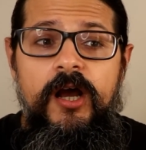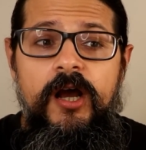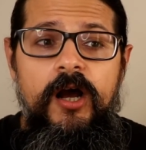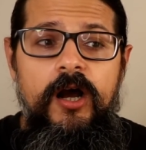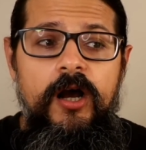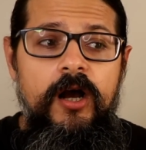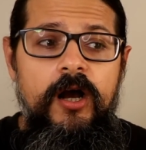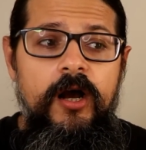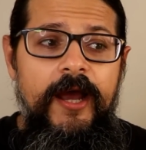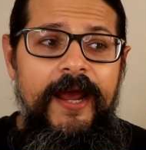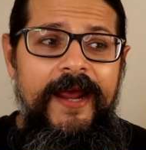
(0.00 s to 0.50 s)

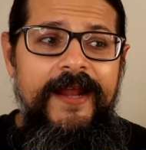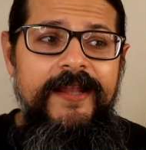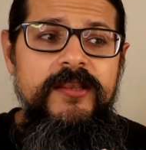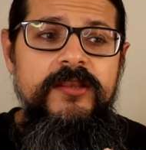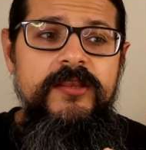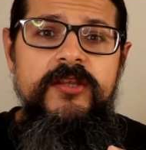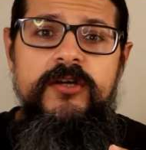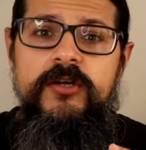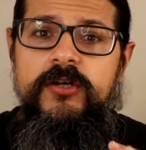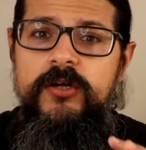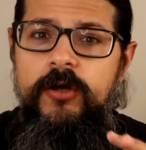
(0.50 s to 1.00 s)

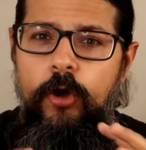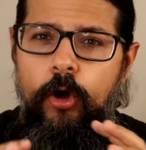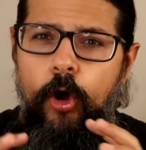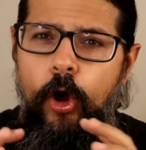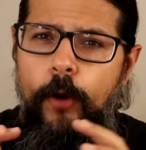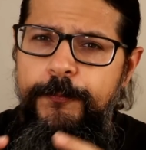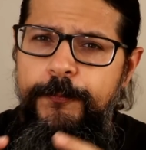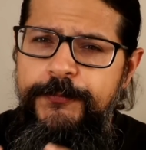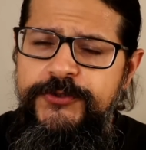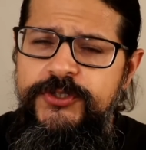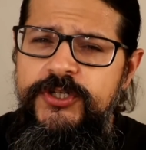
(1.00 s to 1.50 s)
And the
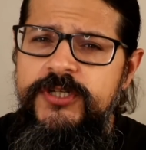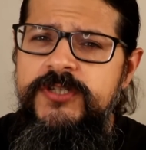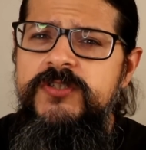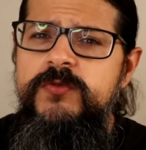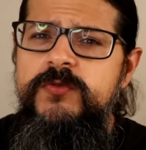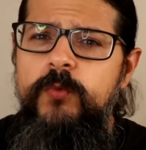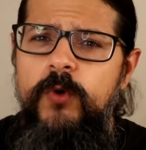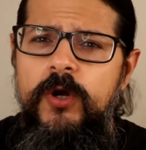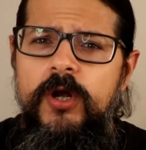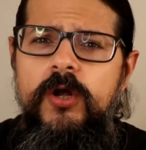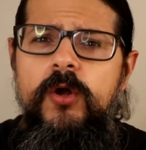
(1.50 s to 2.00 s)

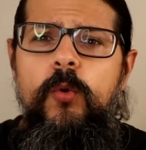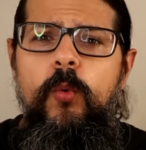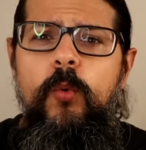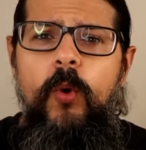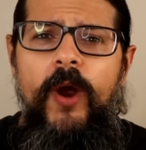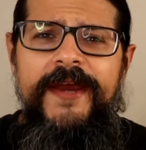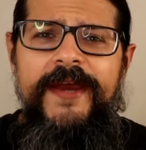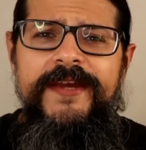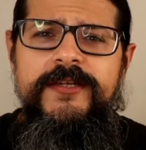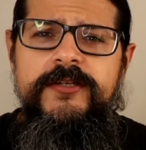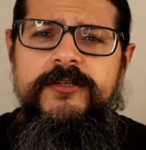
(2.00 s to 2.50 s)
options were
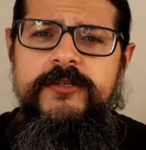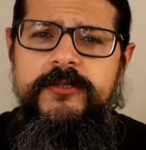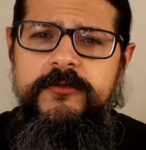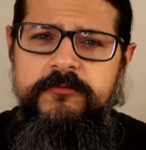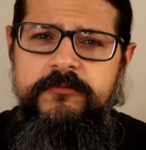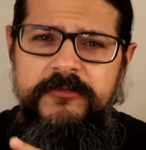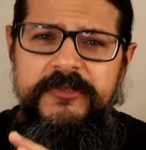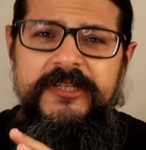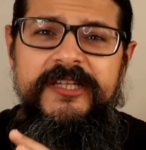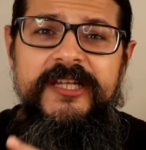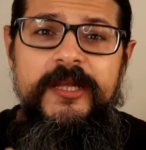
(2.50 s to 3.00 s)
quite
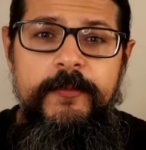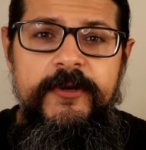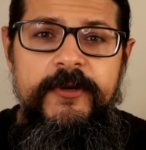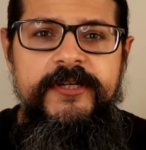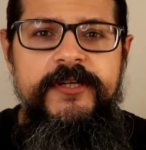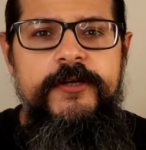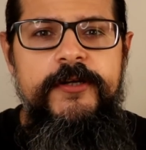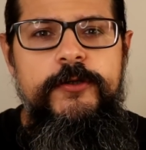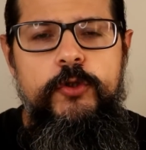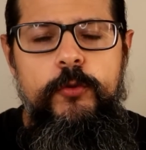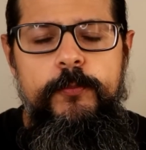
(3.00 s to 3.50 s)

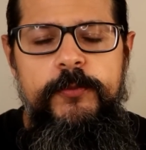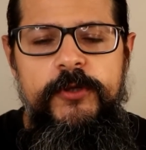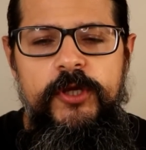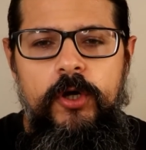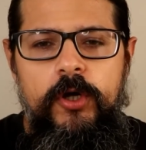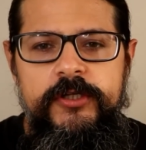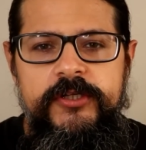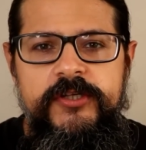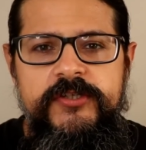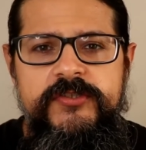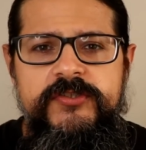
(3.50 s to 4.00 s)
limited, to be
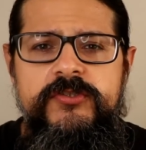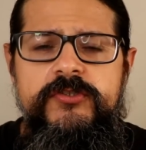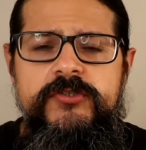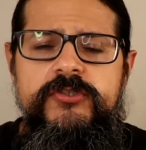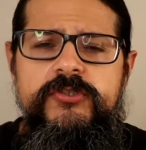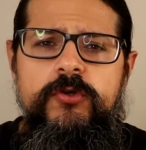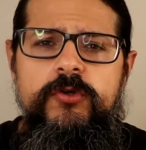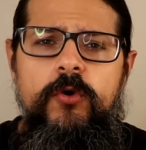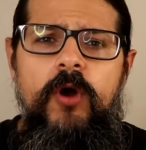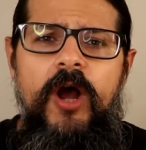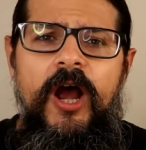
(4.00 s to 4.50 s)
honest.
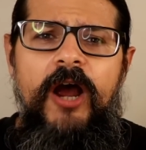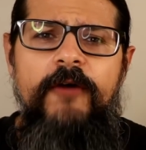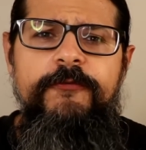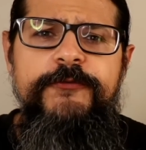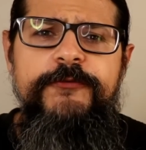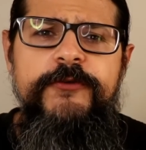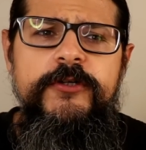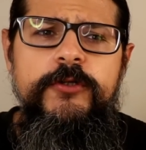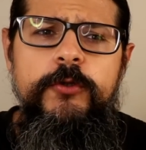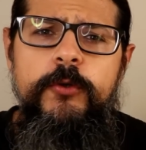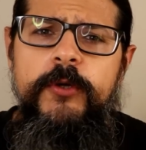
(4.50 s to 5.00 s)
So
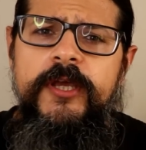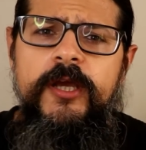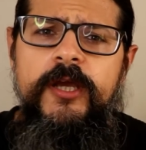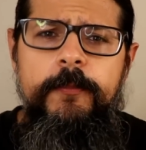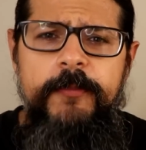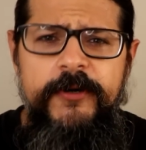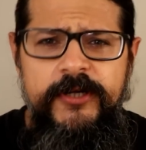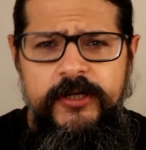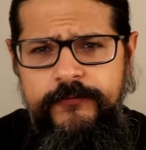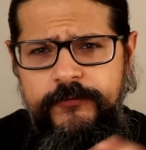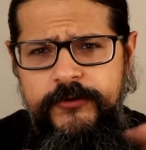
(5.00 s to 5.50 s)
after doing a
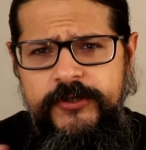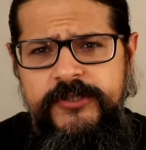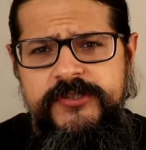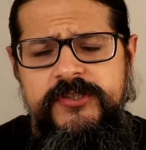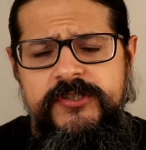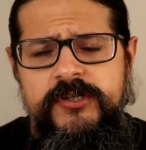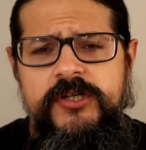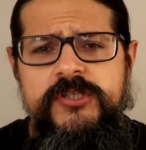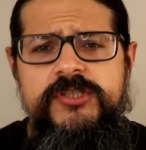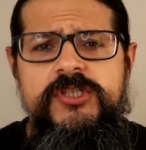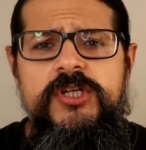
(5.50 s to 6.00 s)
bit of
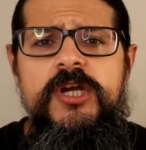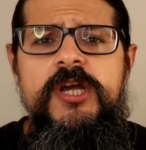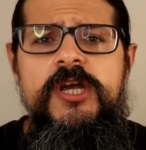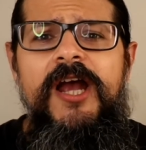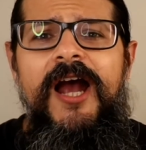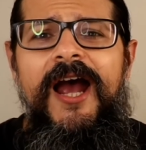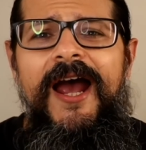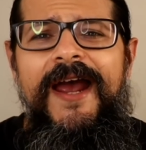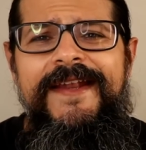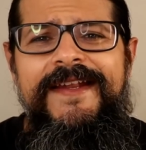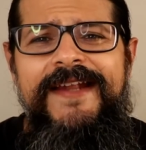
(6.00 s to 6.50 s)
research,
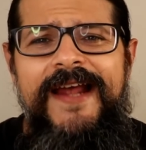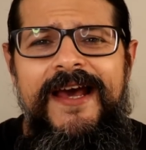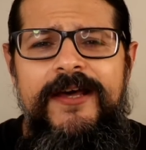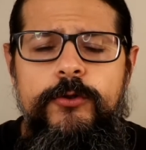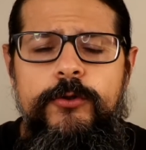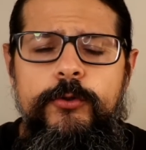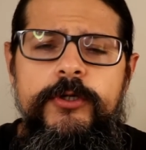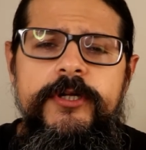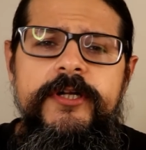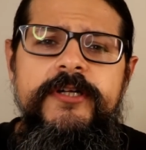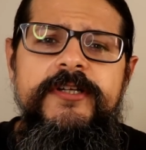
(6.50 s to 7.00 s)
I
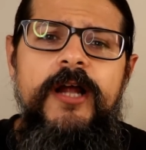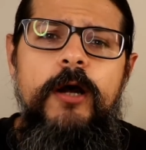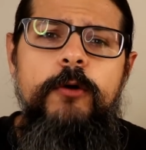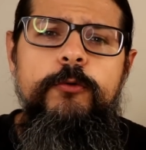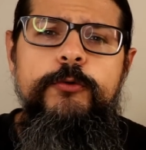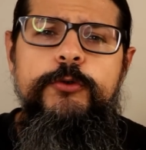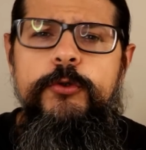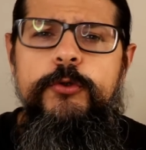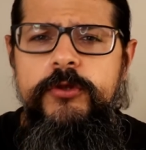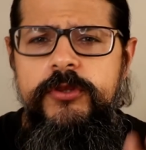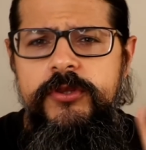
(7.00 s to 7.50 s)
narrowed it
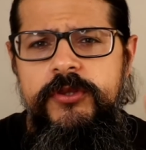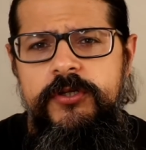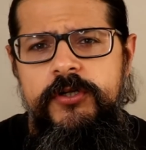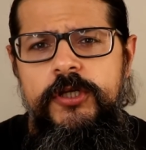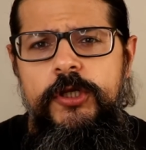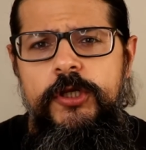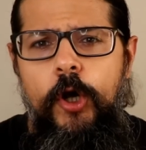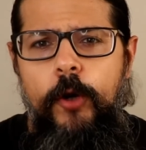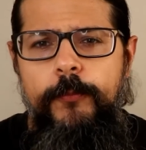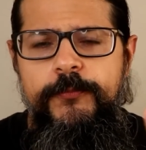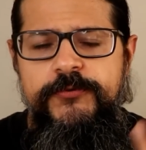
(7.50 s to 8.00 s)
down to
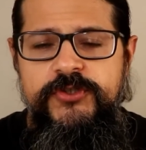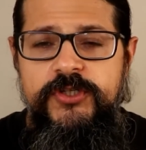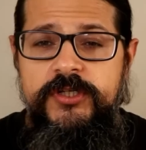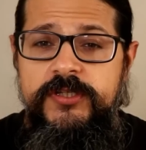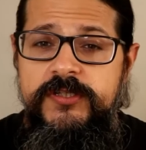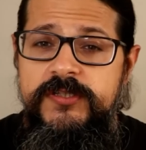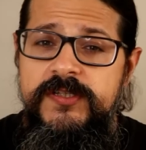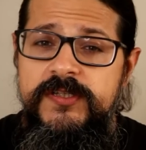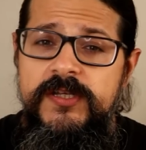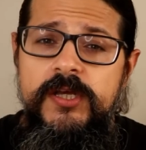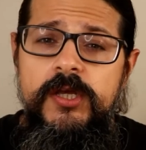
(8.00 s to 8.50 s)
three
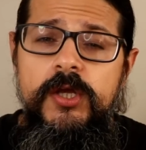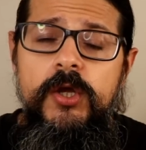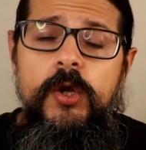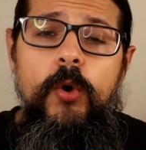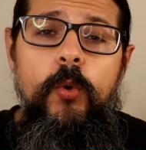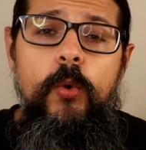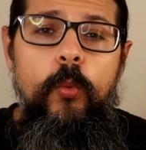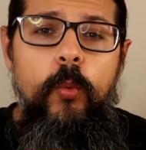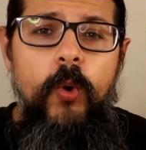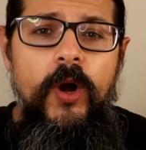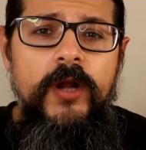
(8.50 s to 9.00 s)
options.
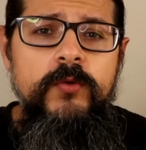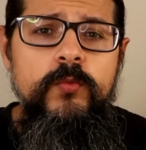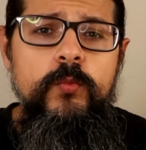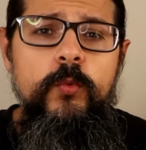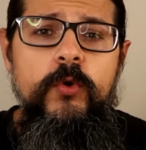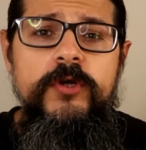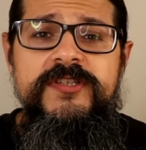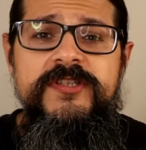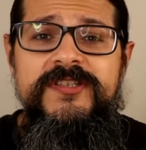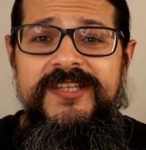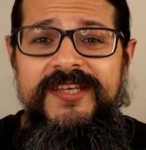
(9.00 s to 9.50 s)
One
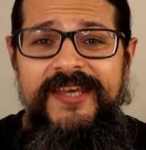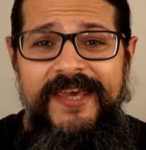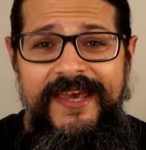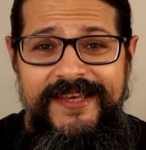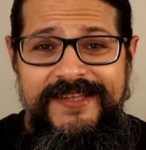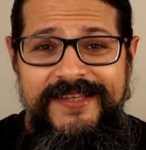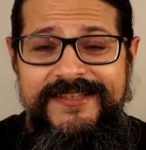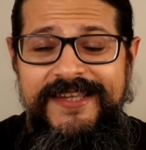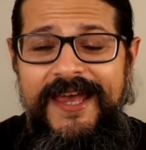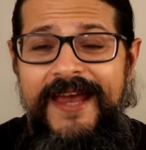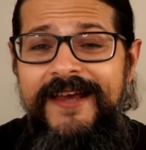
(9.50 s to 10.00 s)
was the
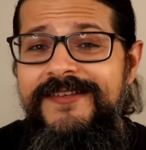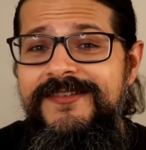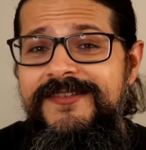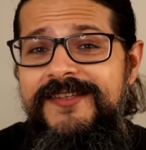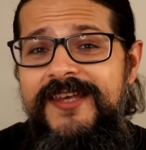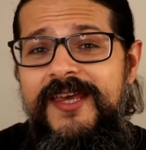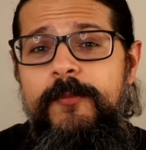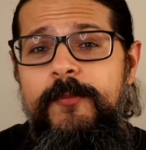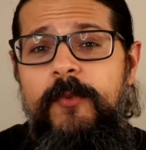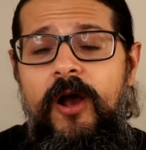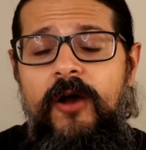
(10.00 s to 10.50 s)
exact
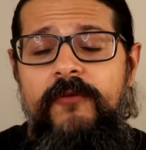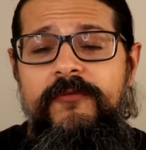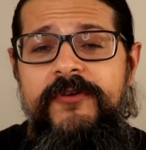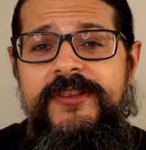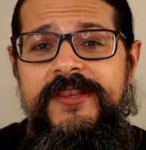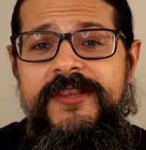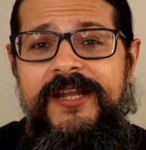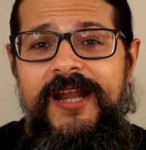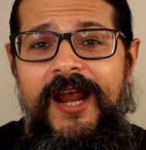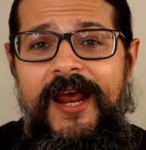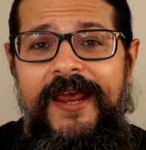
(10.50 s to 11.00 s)
same
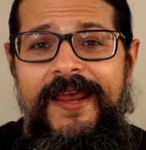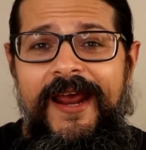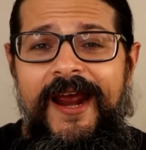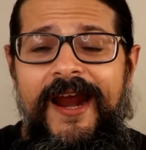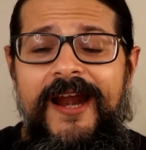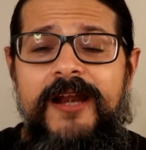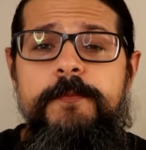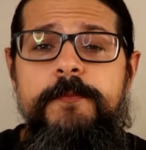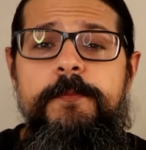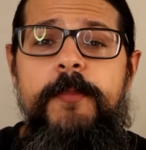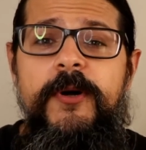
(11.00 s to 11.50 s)
oven that I
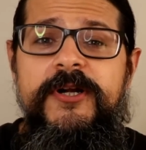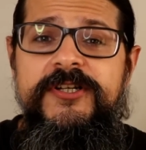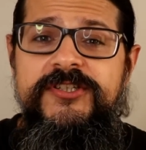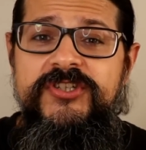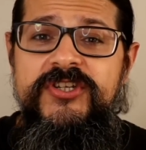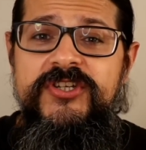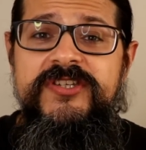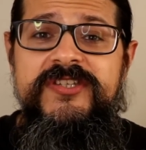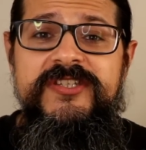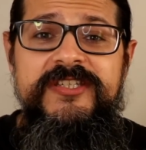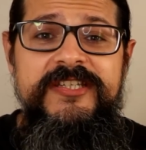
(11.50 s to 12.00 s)
had, but
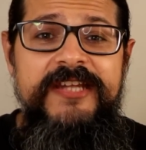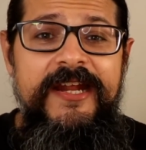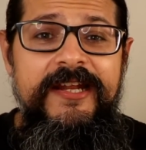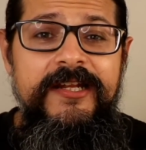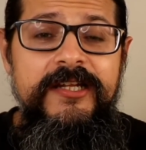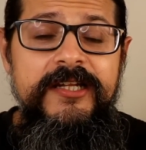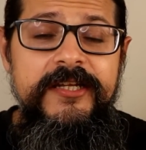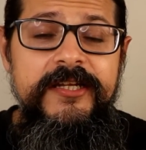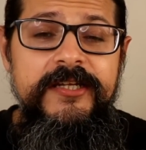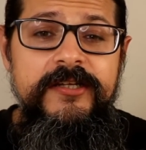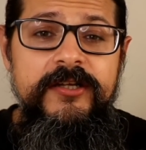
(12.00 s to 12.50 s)
just 10
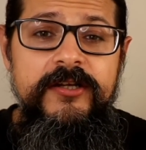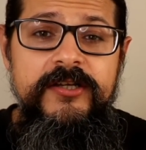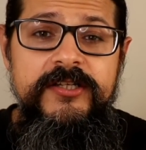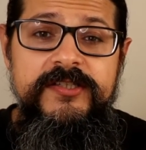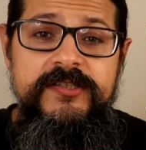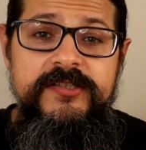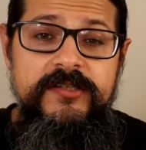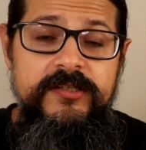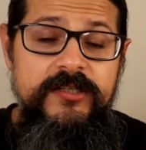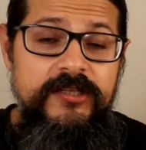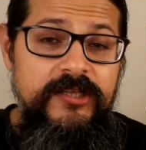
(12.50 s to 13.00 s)

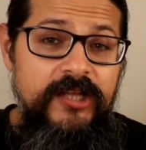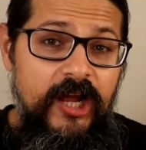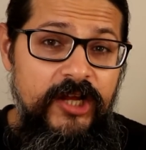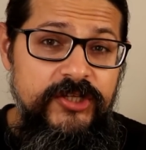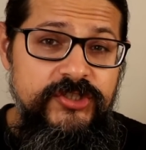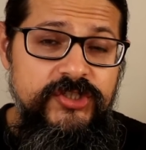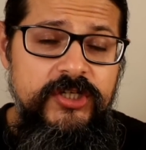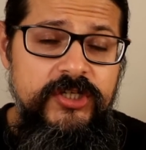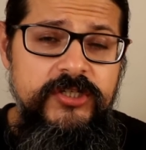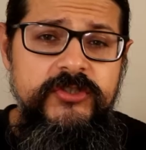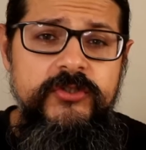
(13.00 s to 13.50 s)
liters
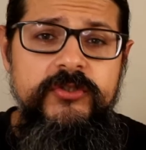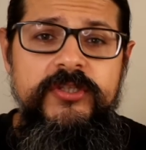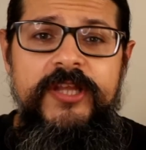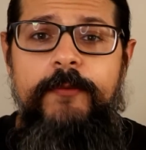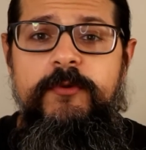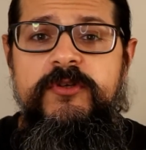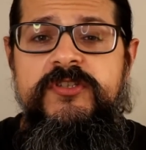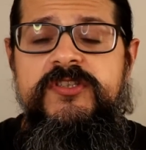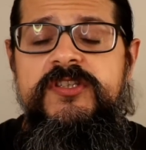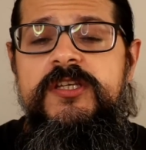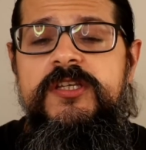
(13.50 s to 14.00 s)
larger. So that
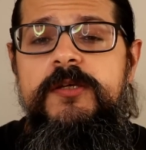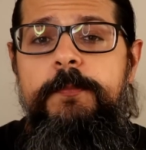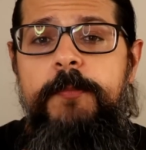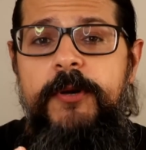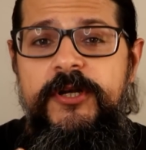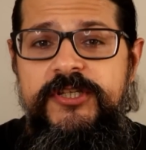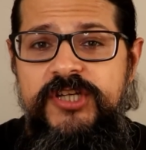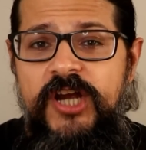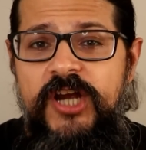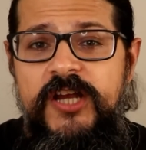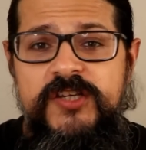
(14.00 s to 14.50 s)
was the
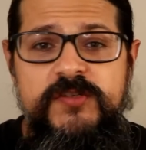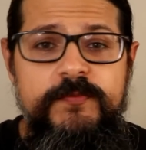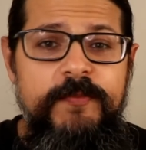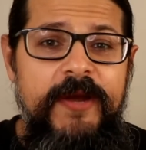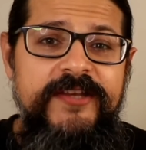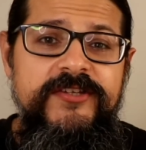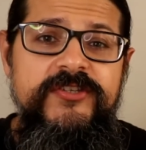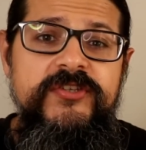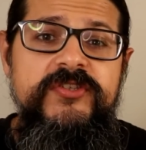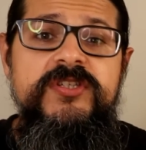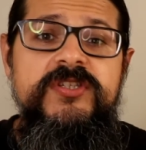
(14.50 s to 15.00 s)
Bajaj
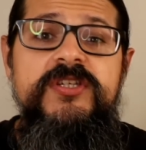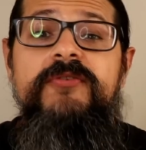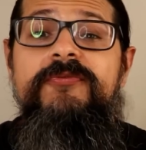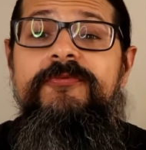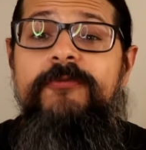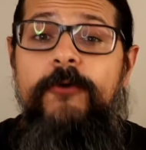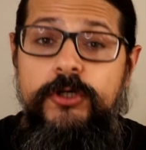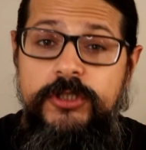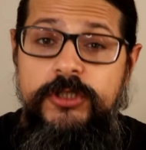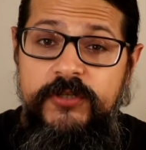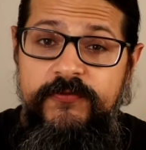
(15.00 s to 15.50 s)
Majesty
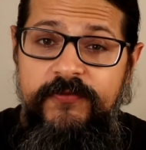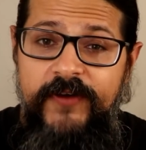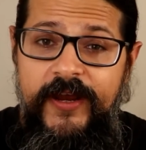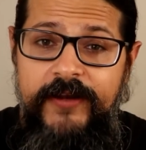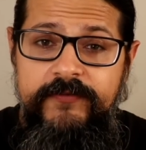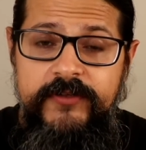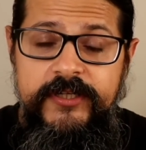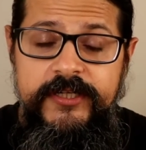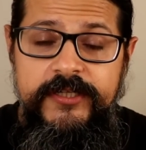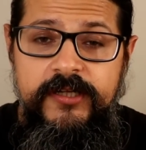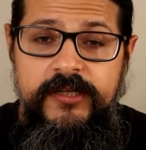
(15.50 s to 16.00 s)

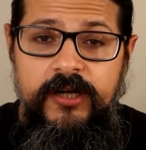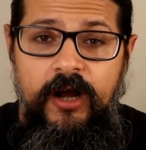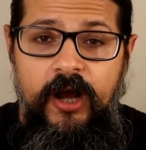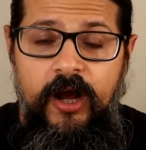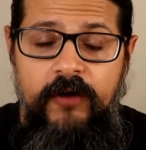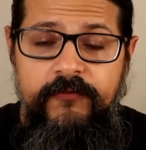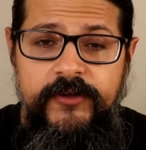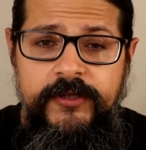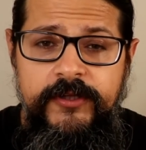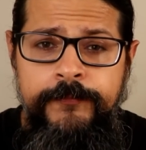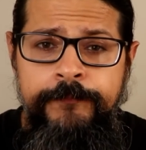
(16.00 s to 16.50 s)
45 liter
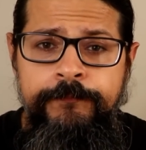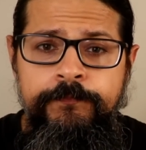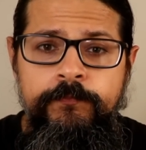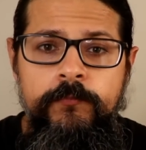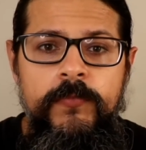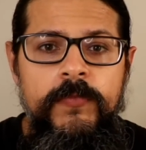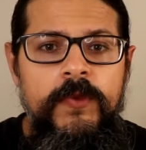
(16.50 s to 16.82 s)
oven.